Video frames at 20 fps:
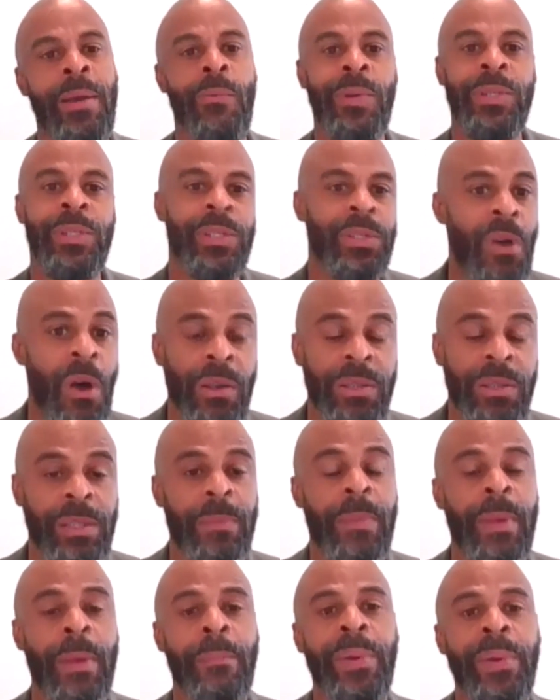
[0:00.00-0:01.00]
which is
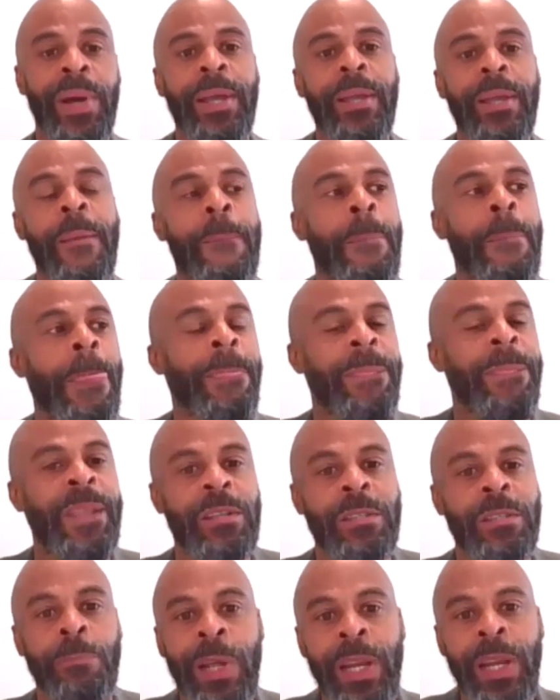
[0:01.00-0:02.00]
awesome. But
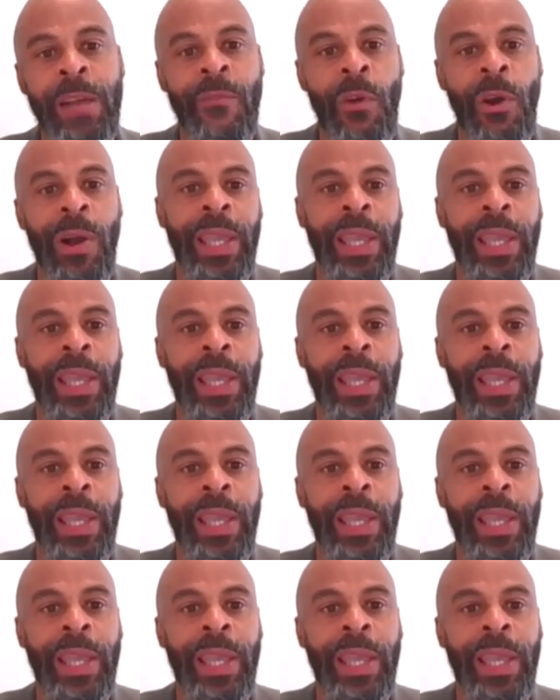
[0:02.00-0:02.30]
there's plenty of